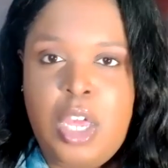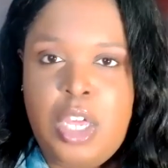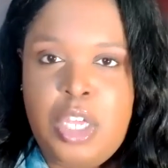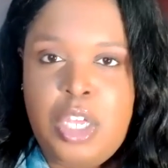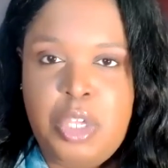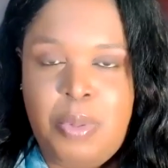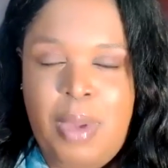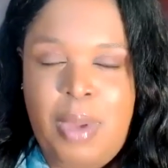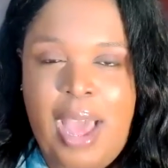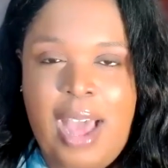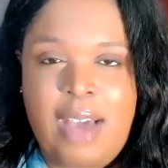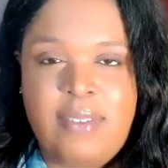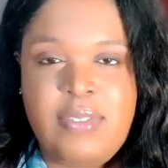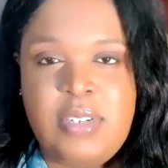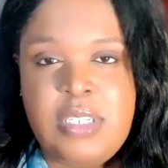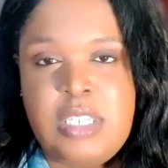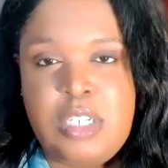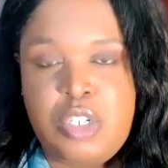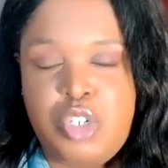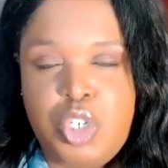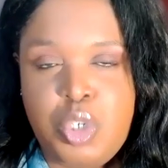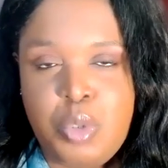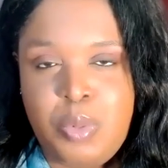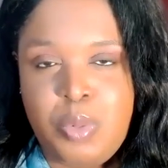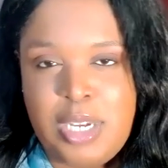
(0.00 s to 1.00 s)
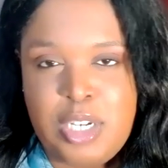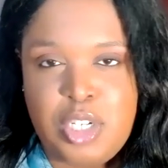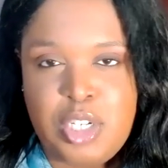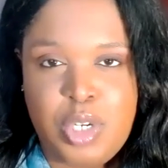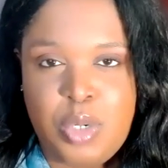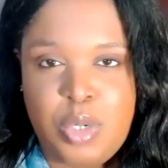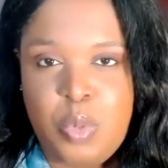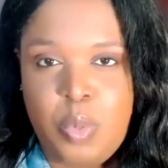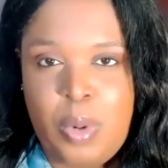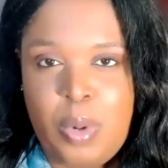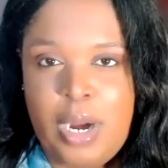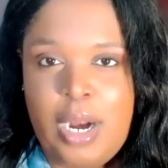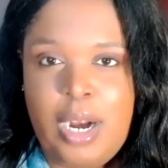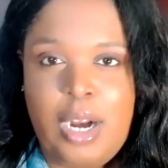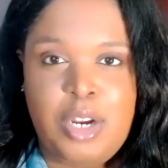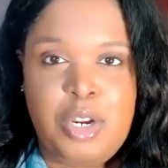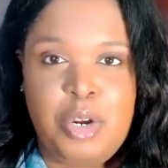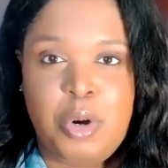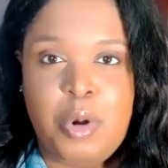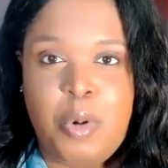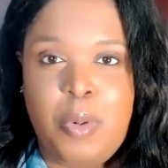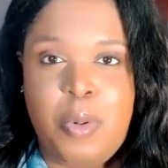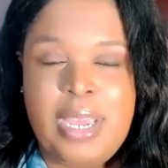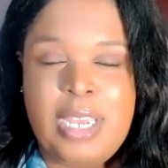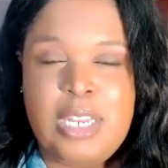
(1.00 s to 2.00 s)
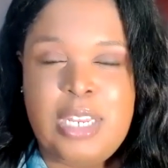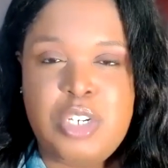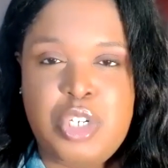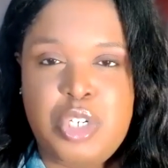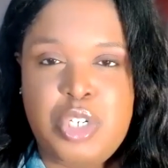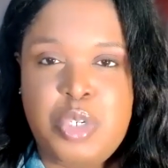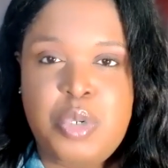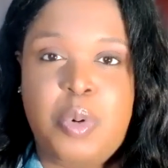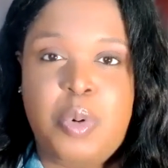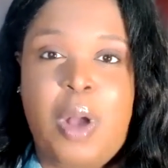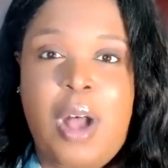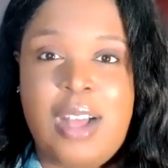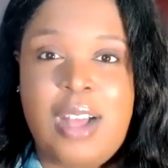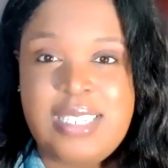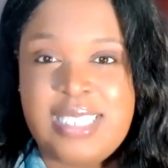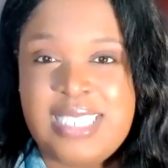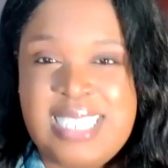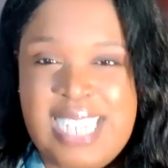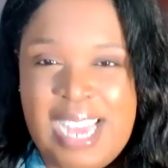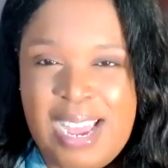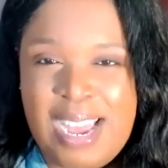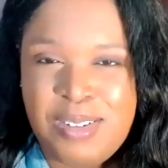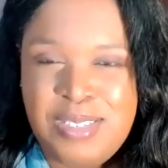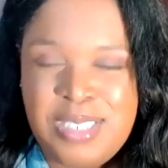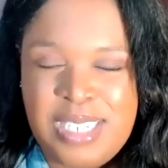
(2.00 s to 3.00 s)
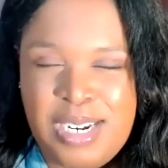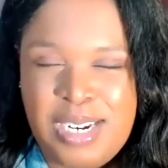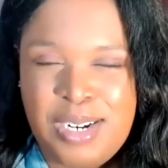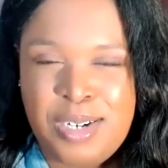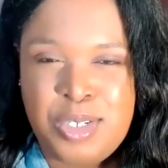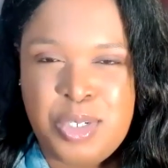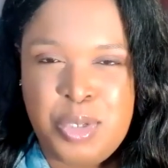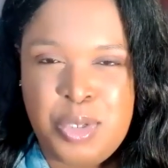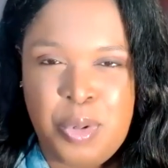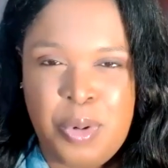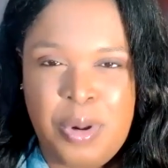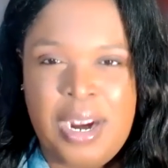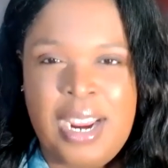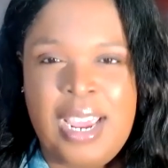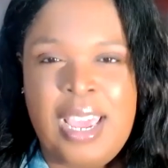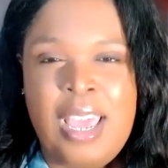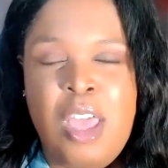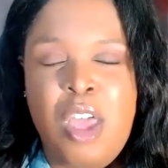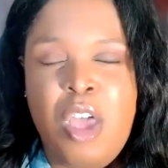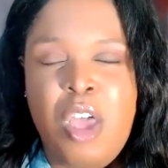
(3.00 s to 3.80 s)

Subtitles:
you have a situation where you're going into hostile territory